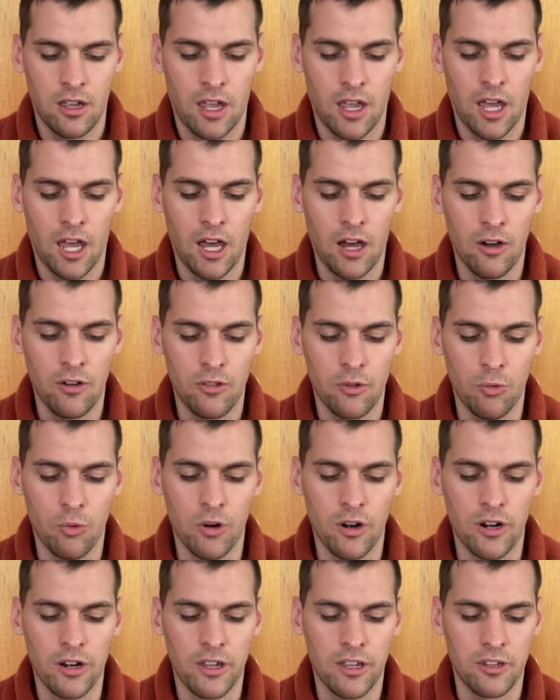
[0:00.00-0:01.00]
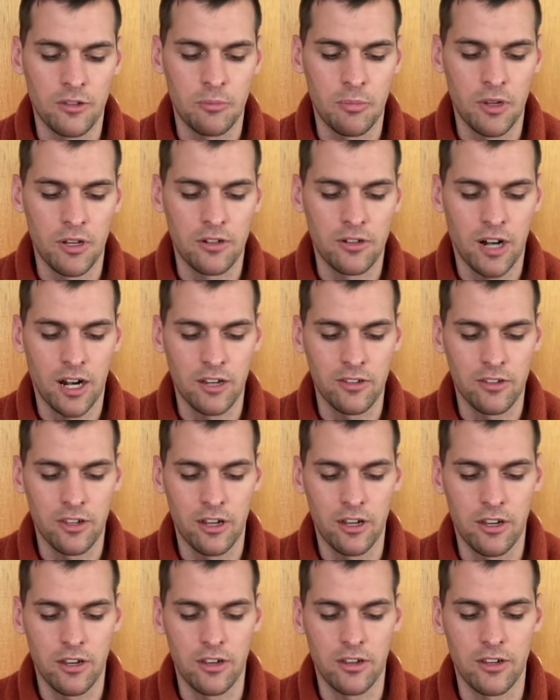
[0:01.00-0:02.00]
how the word has been
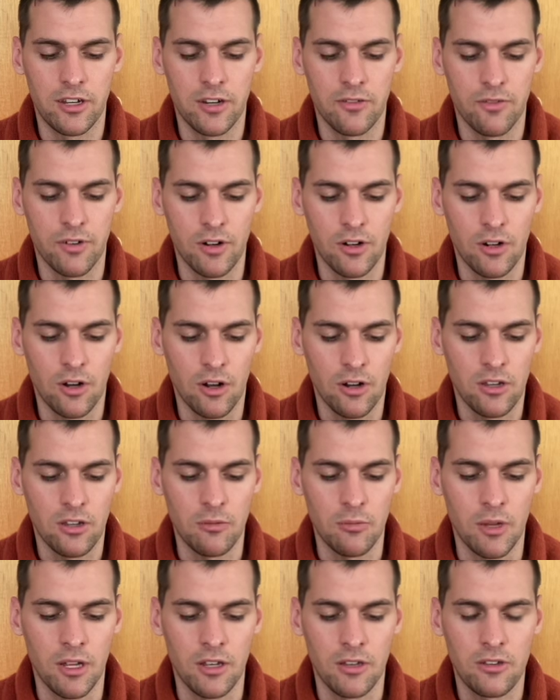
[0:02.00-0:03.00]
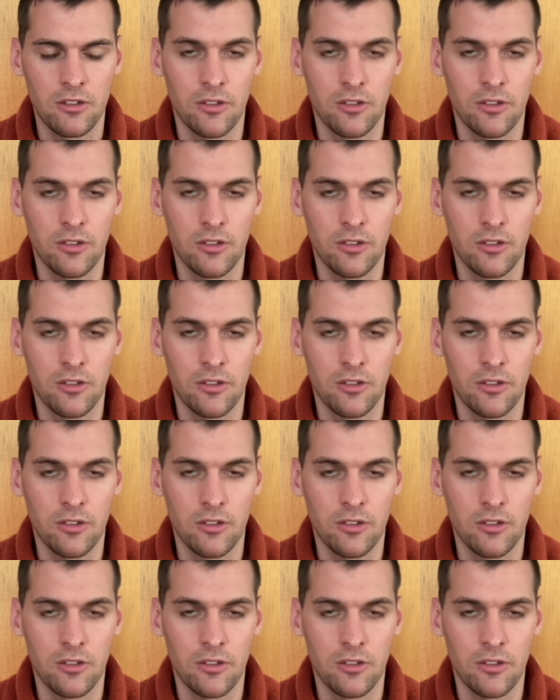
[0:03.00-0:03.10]
translated in different documents.